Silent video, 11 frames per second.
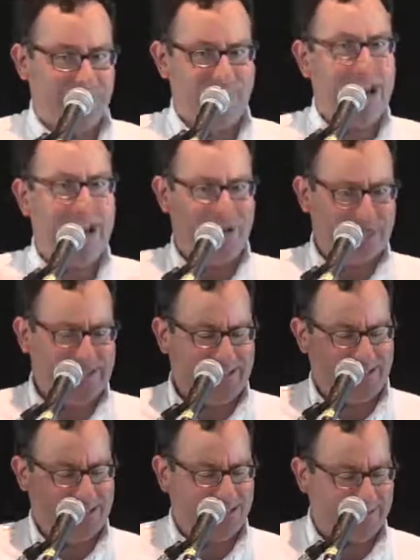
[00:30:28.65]
of how
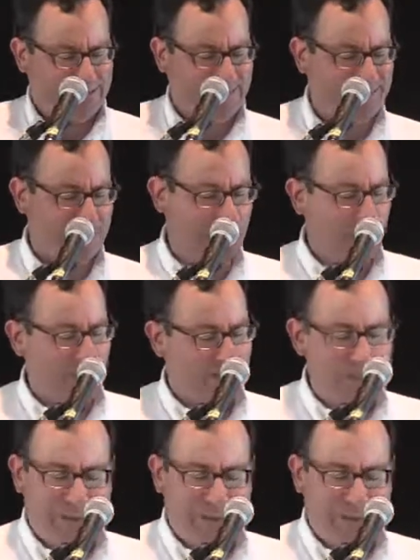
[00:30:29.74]
these exists in the world.